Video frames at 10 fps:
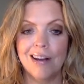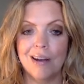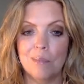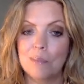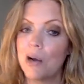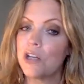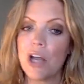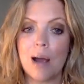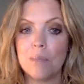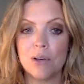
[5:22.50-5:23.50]
Much
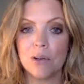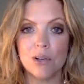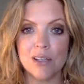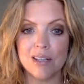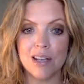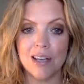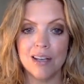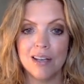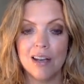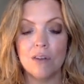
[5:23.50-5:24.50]
happier, Christy,
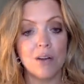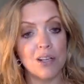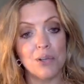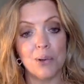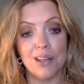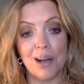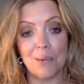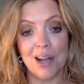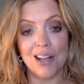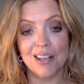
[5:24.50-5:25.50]
if I do it that
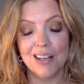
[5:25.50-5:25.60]
way.